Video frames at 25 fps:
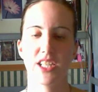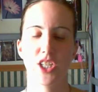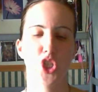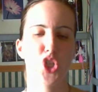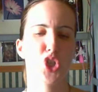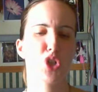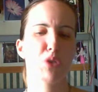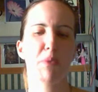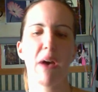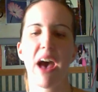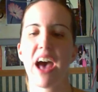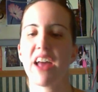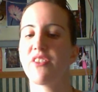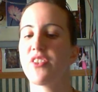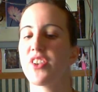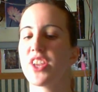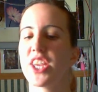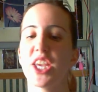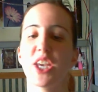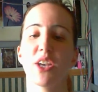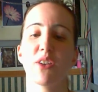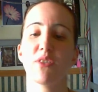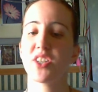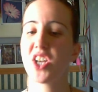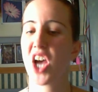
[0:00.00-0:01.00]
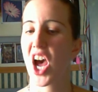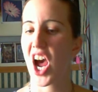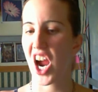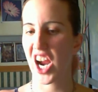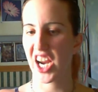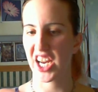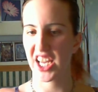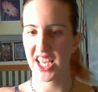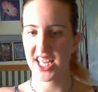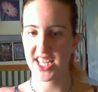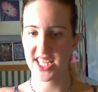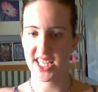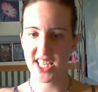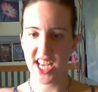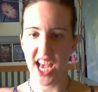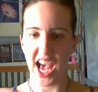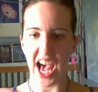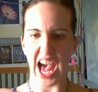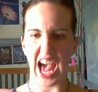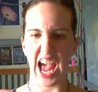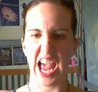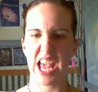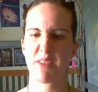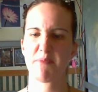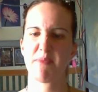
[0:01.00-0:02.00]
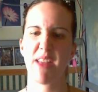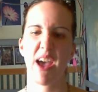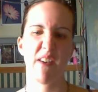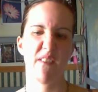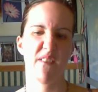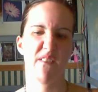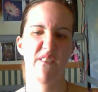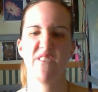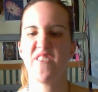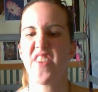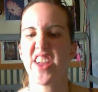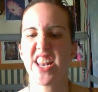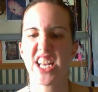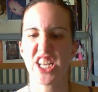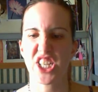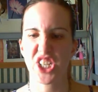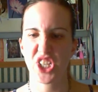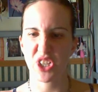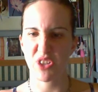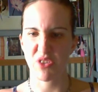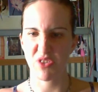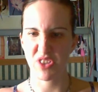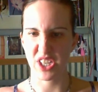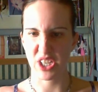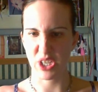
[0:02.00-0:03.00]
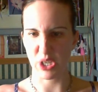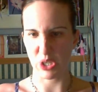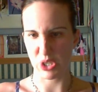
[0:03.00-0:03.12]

Too bad for you, Target. I am now finished using your